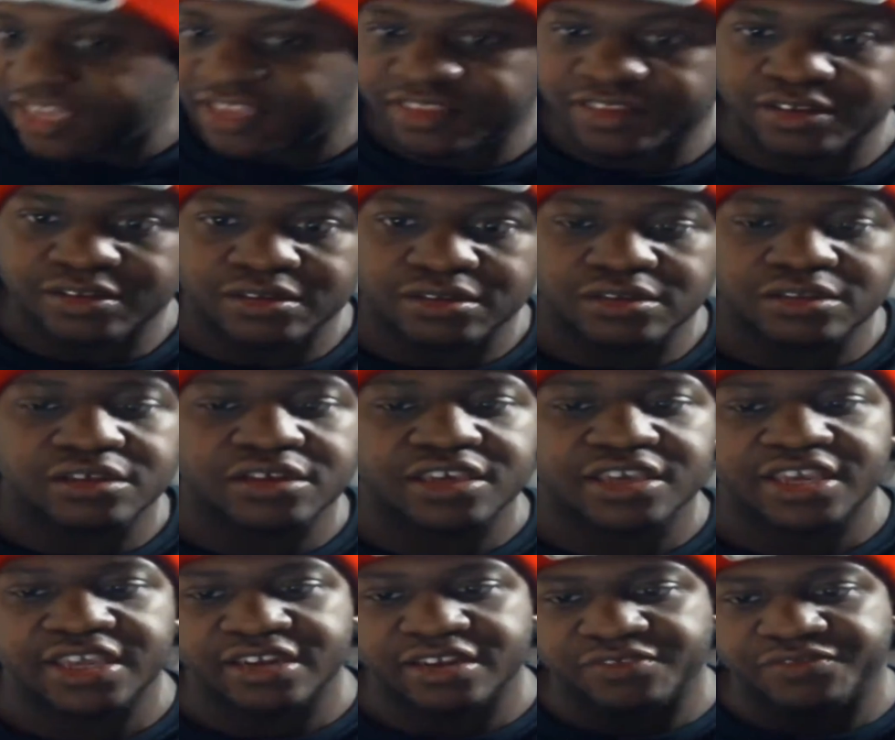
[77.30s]
the
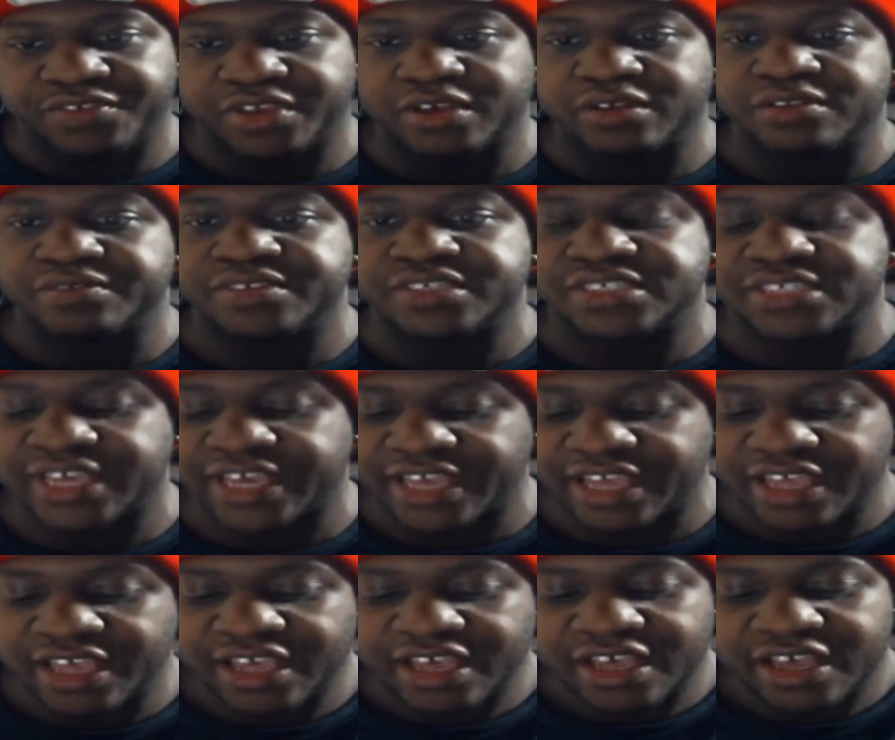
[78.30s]
look and the feel of this thing.
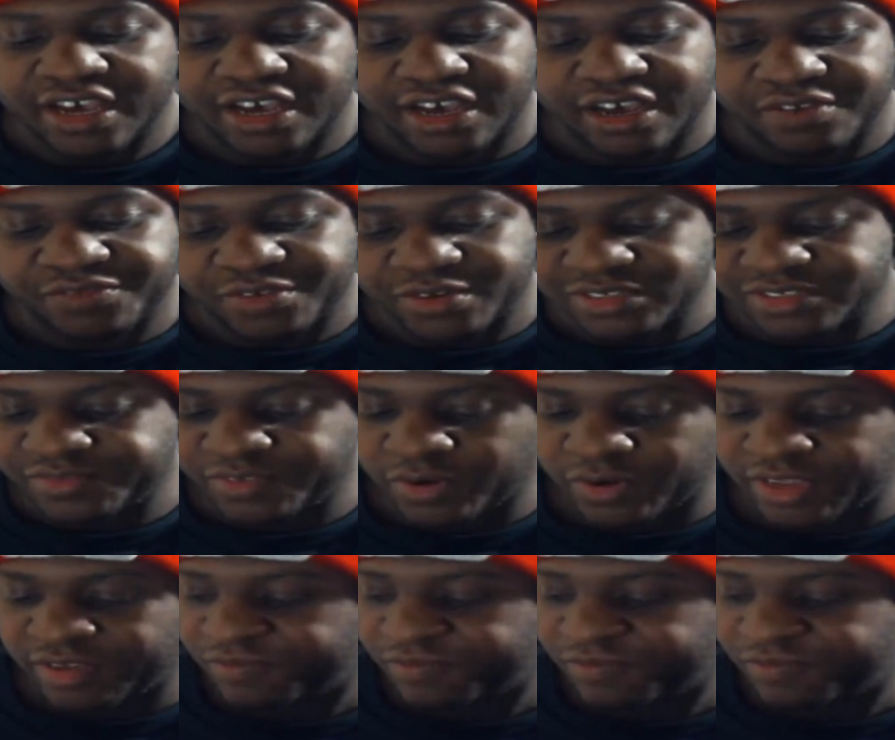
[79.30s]
First of all,